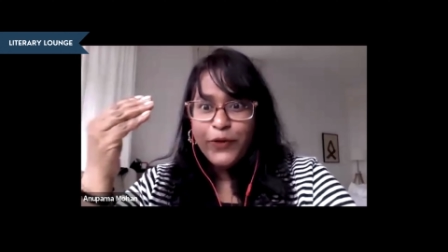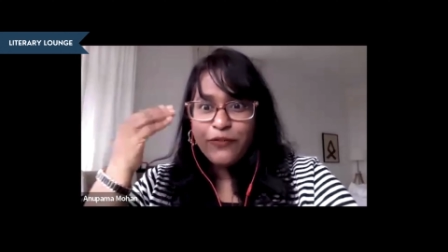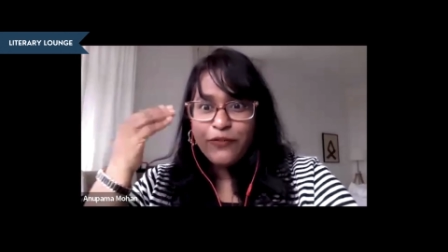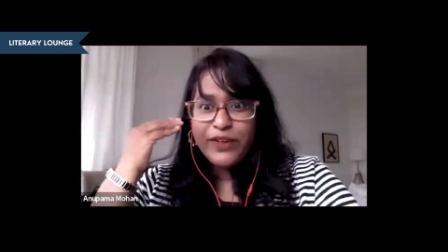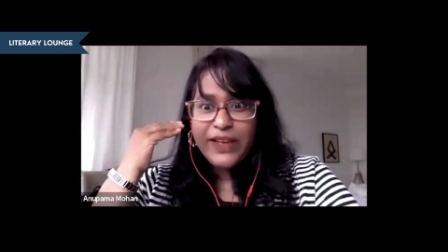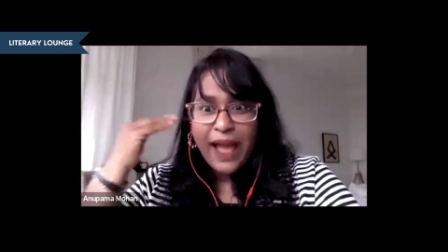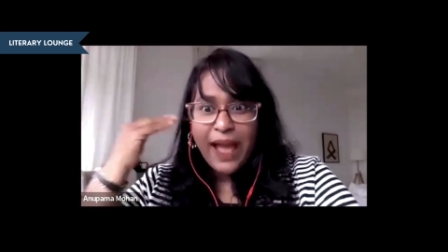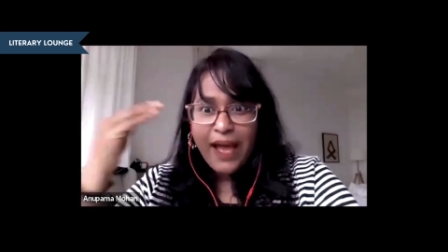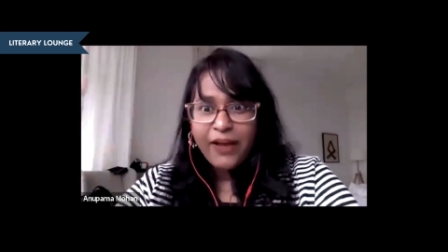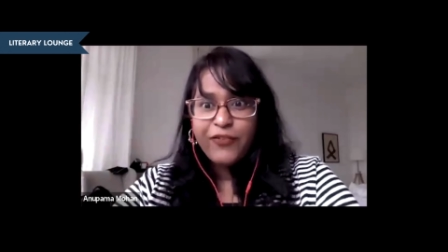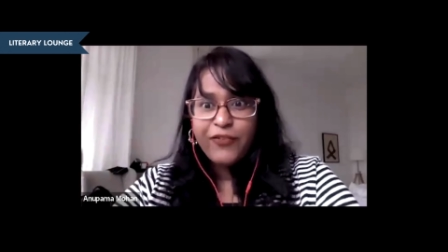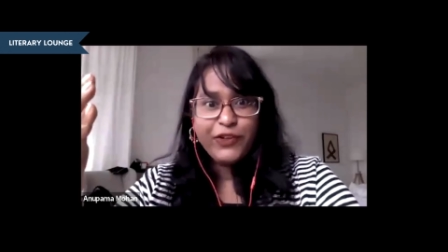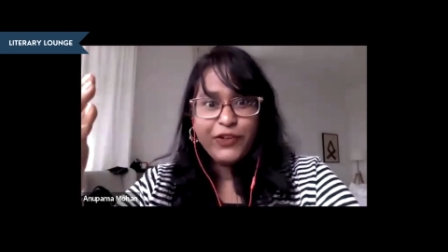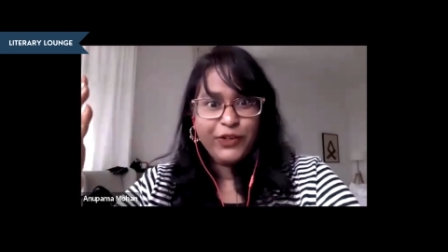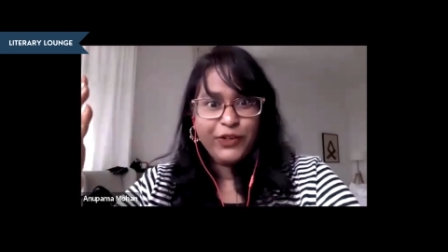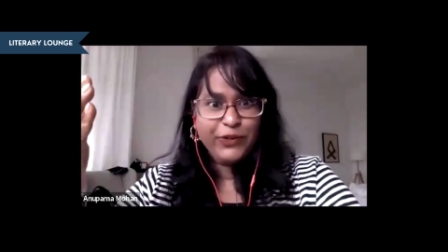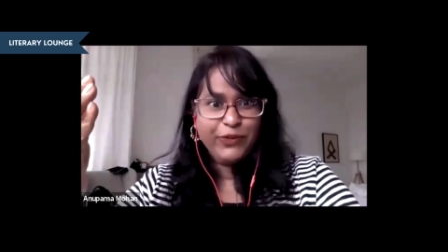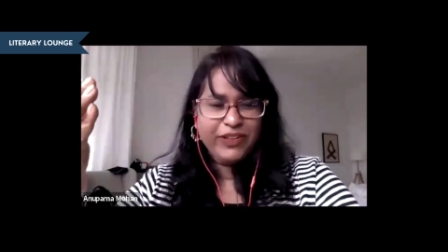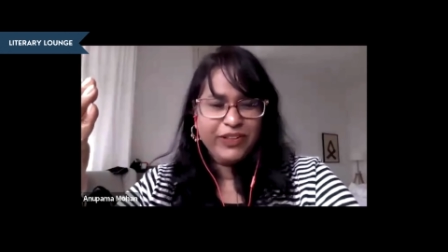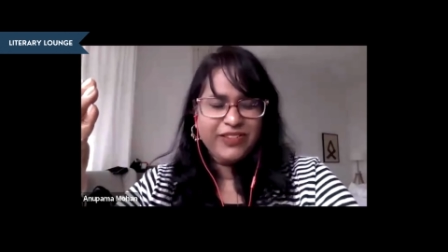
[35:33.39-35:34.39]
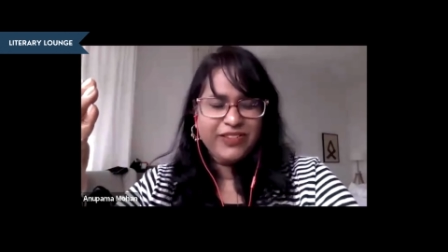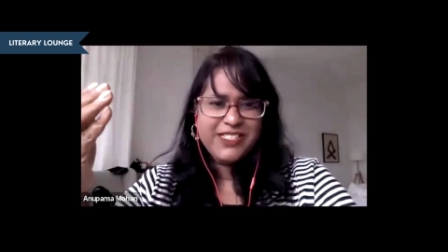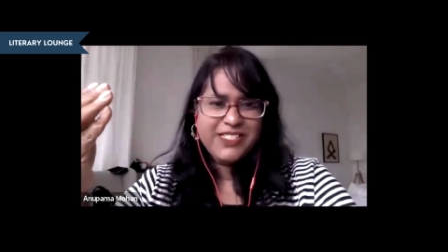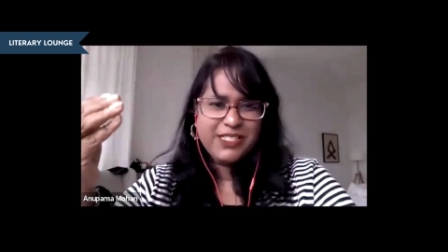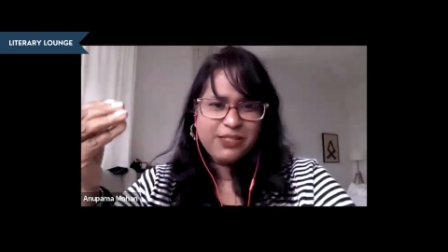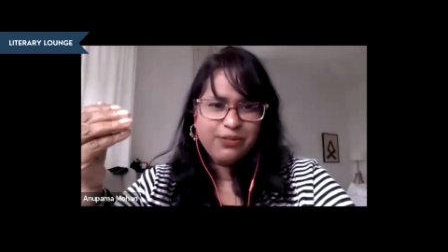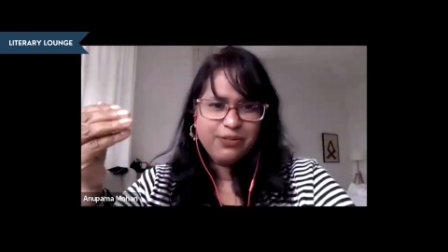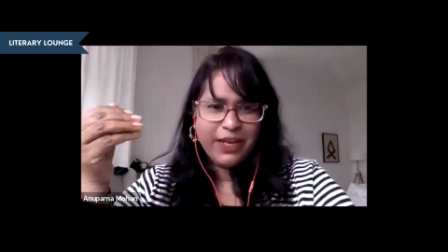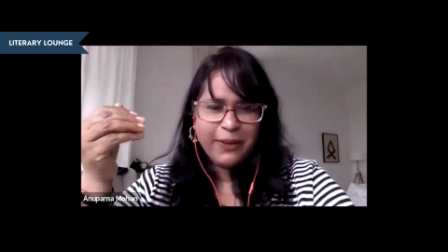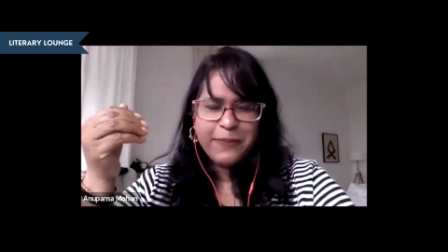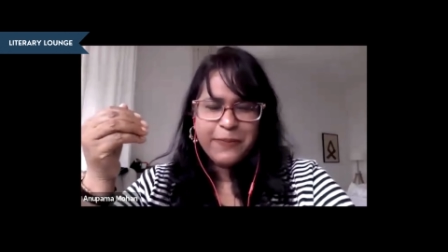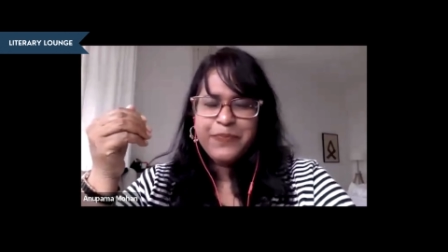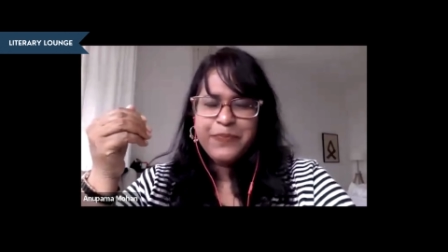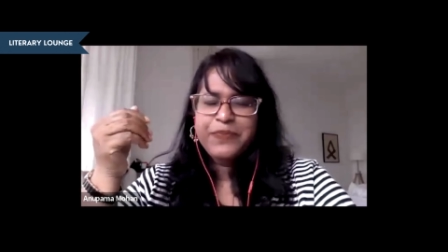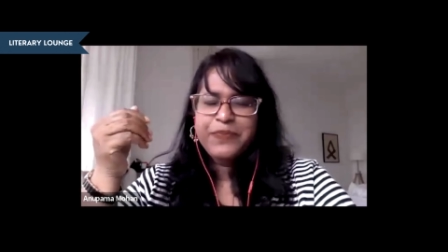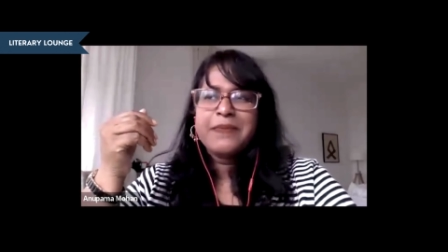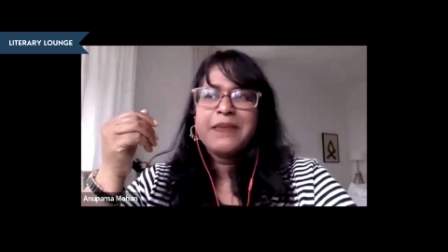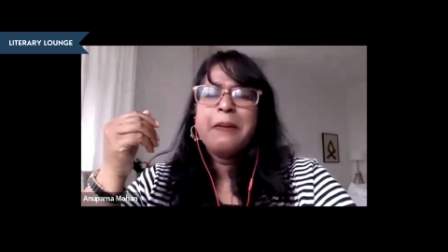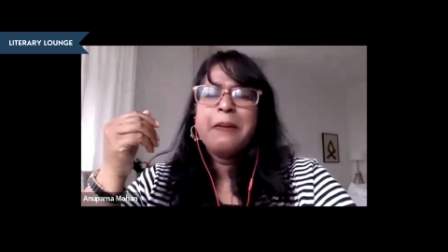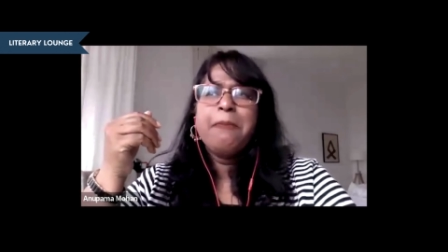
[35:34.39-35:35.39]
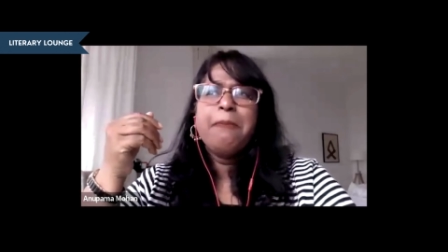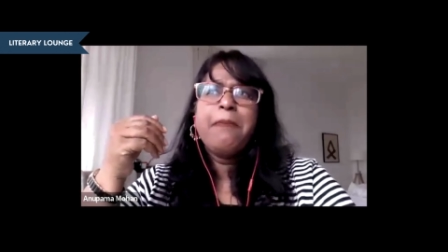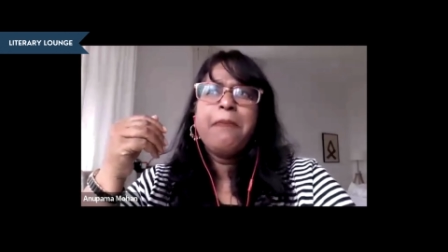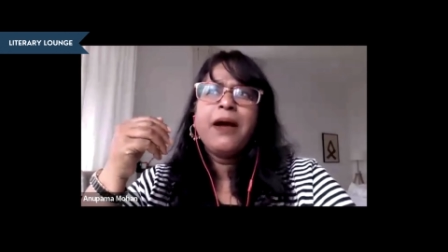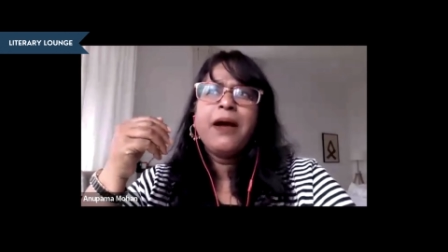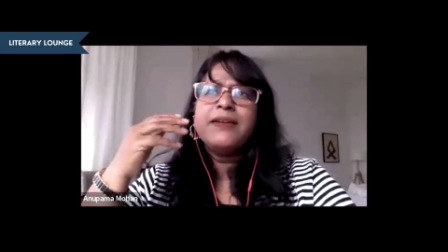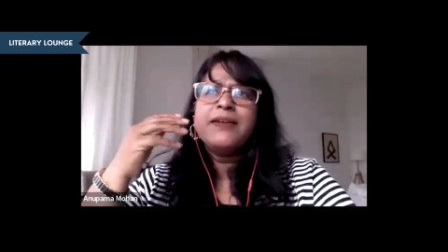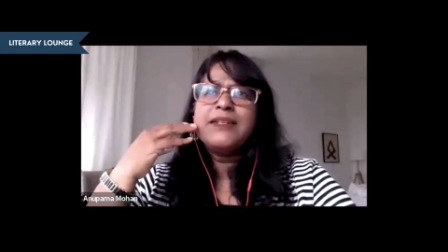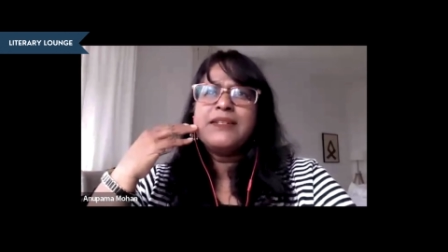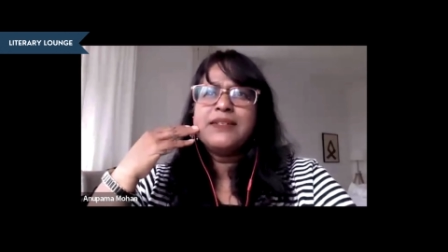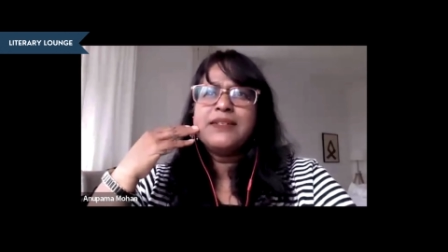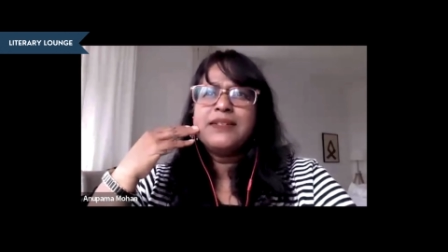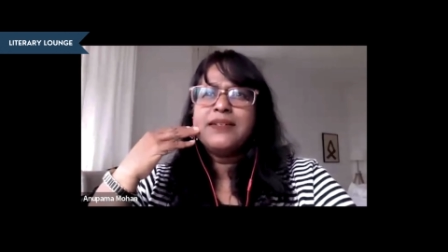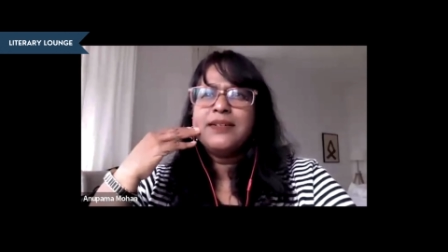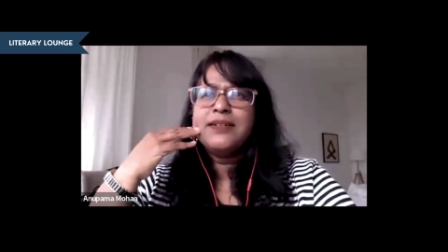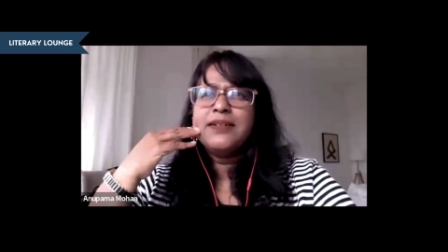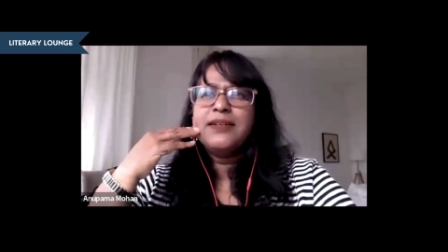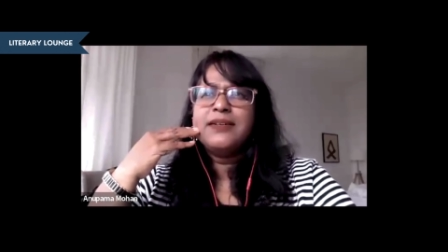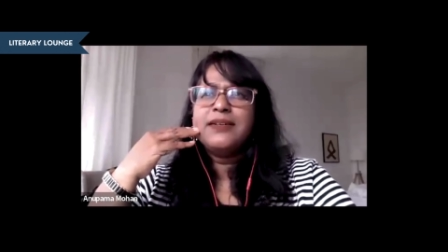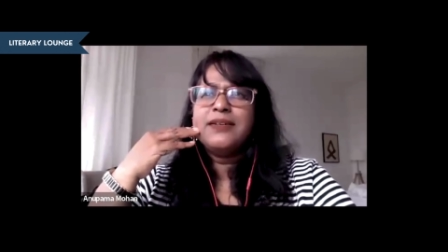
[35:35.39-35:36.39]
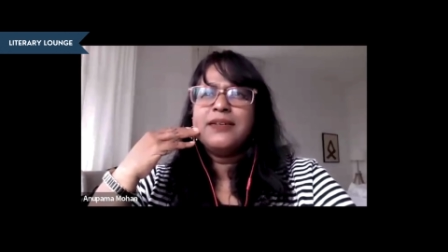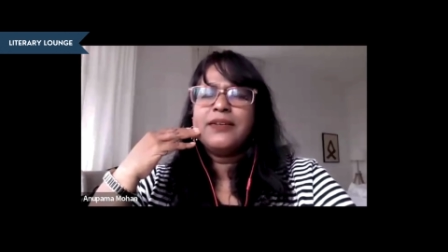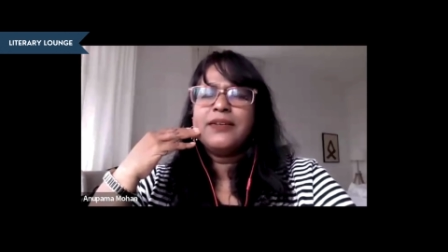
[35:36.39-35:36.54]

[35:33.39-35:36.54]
we have to do it this way but uh,